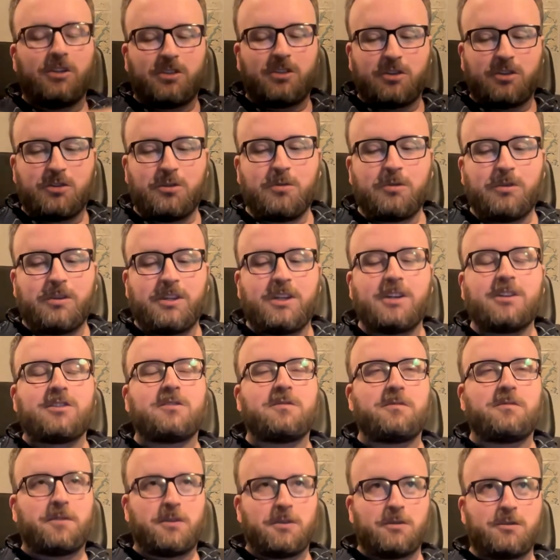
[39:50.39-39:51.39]
to
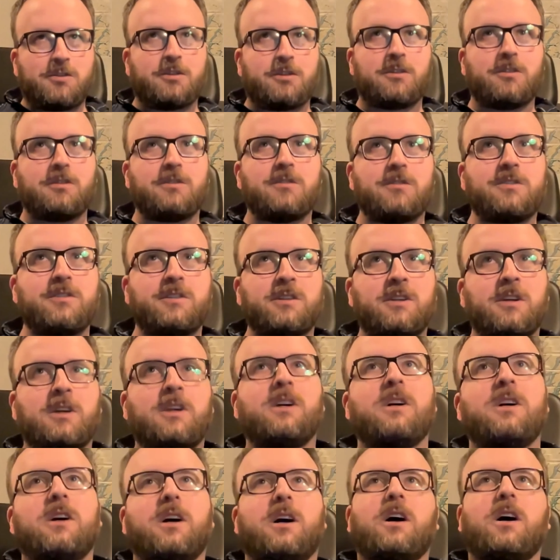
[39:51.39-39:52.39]
these futures.
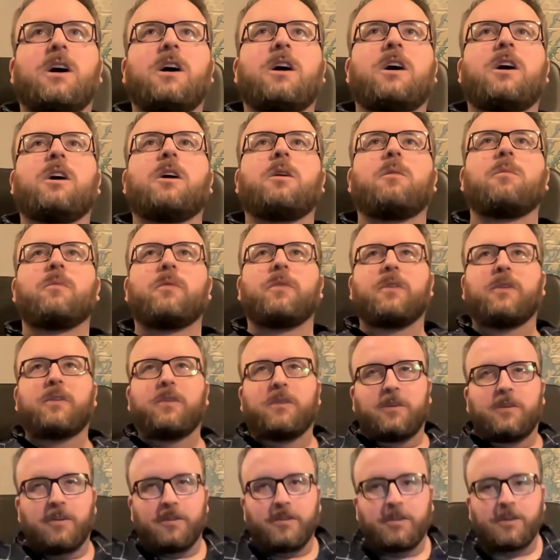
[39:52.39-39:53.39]

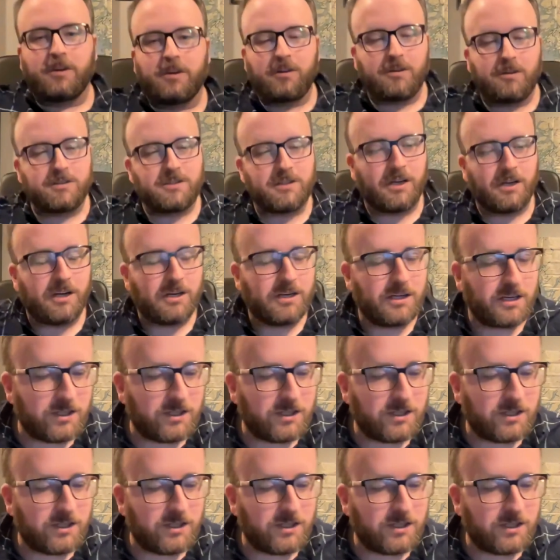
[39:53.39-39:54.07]
There is not